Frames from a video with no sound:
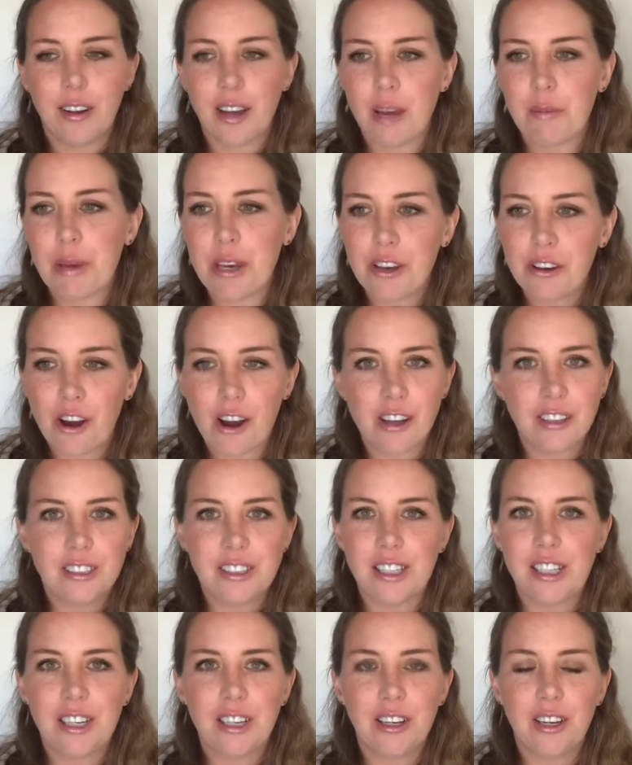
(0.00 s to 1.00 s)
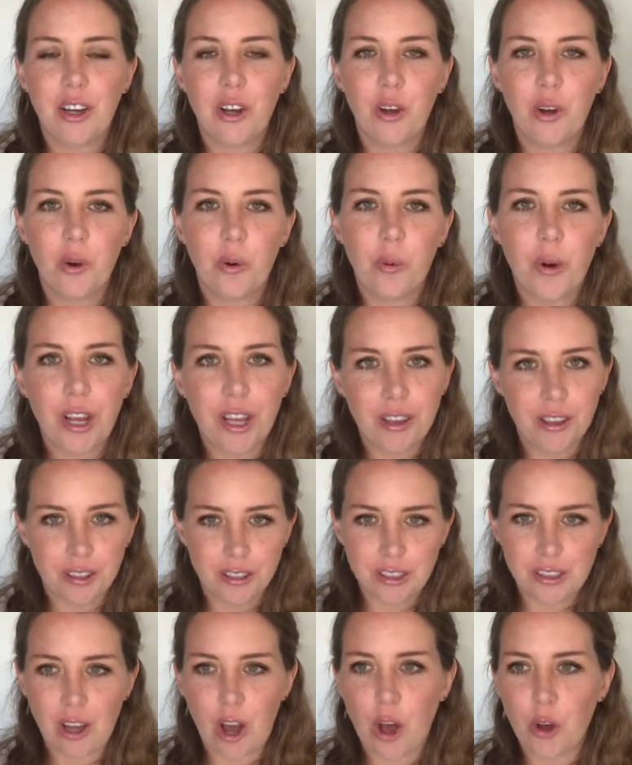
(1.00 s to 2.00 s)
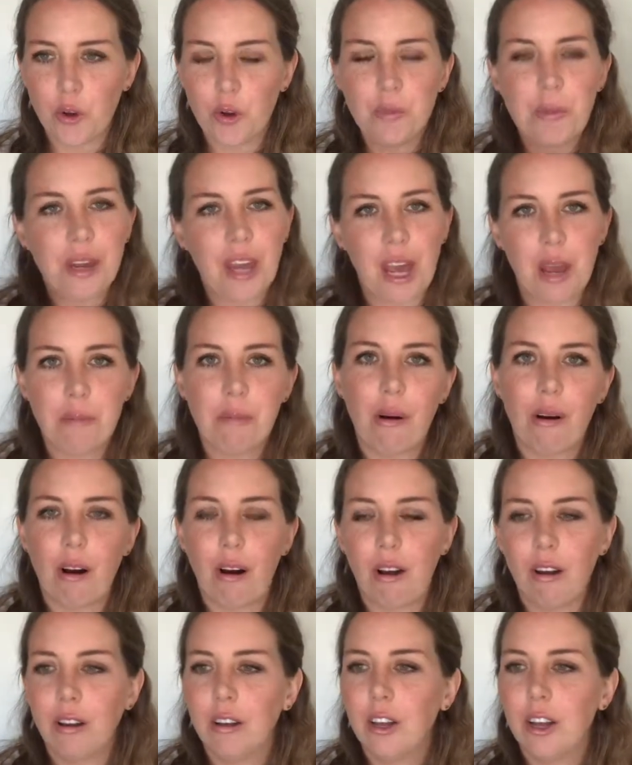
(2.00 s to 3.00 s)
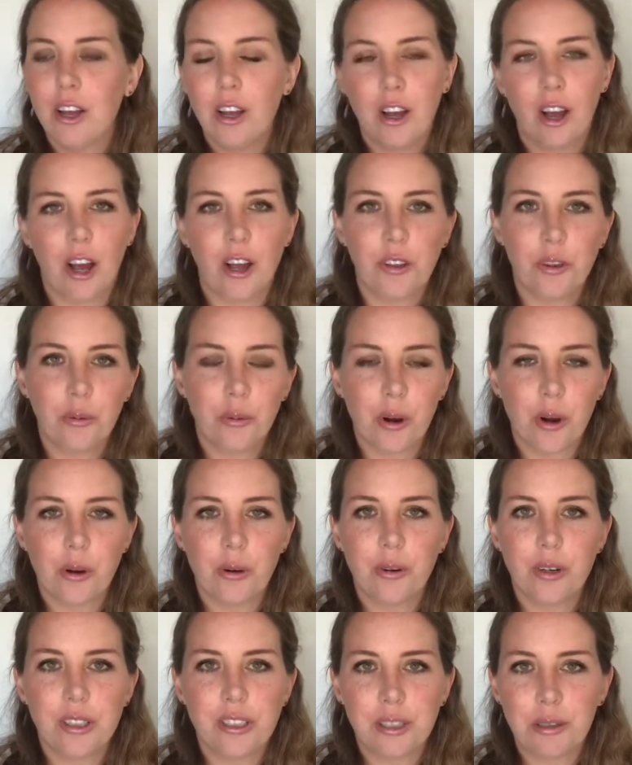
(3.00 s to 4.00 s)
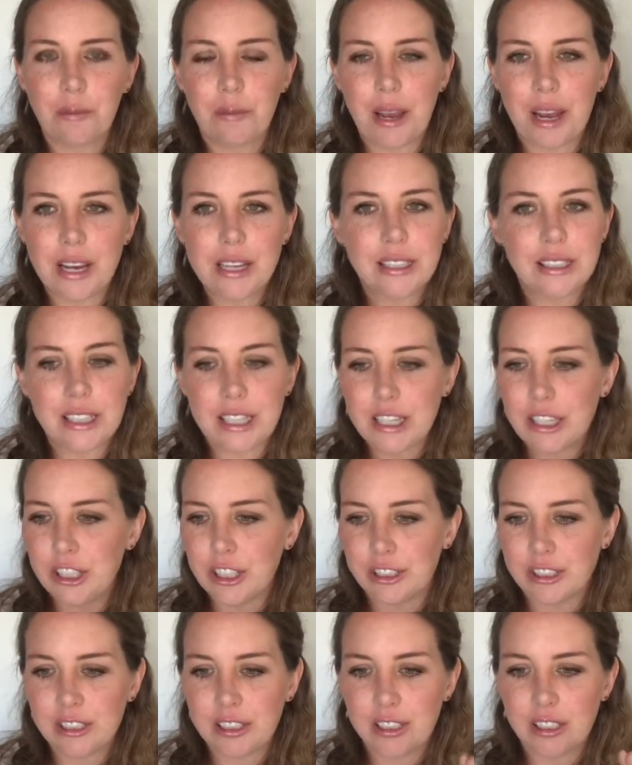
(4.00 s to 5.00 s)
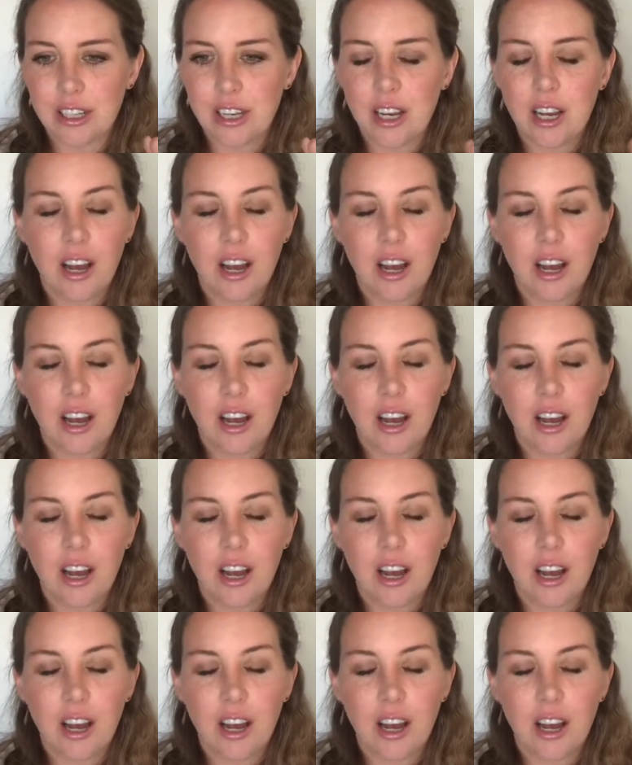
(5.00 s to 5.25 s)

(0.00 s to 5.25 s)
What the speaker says: I mean, God did it with Saul, who became Paul on the road to Emmaus. He just